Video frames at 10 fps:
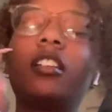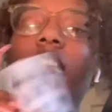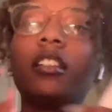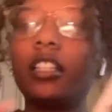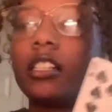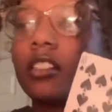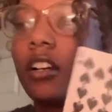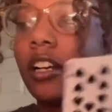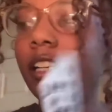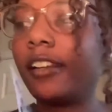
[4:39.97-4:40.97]
this
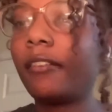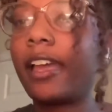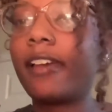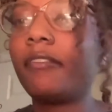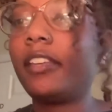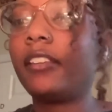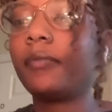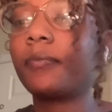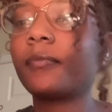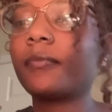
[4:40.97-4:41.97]
card. I don't have it.
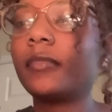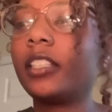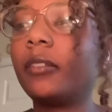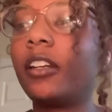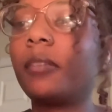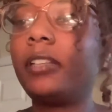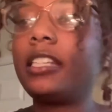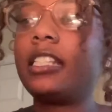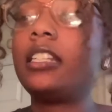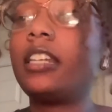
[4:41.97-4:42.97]
I'm going to place
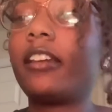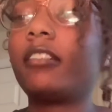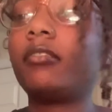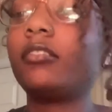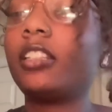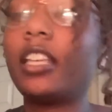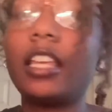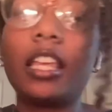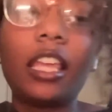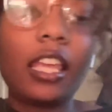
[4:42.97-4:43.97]
it down.
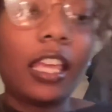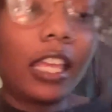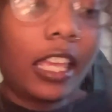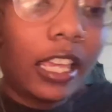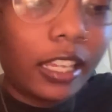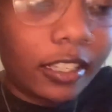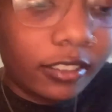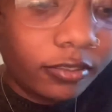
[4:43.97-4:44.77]
And